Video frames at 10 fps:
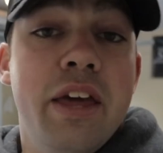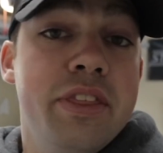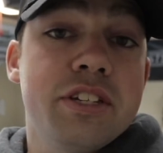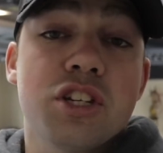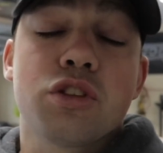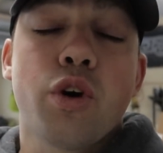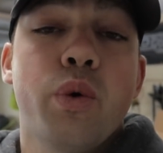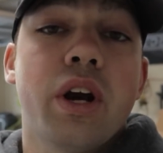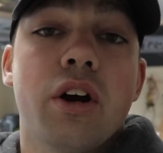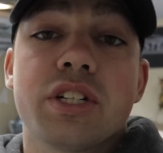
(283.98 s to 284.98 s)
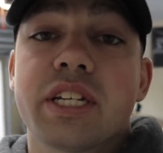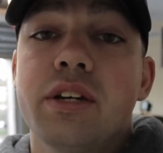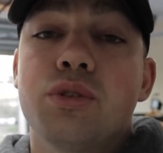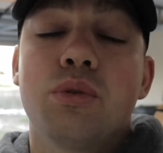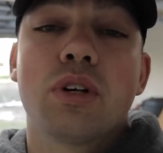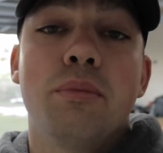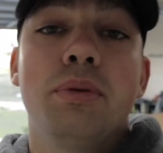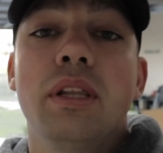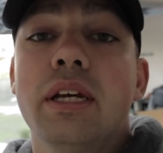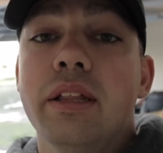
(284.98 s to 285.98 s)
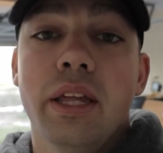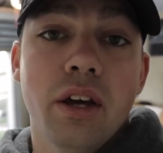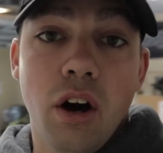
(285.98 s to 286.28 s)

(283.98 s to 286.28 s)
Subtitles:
and this is throwing our schedule completely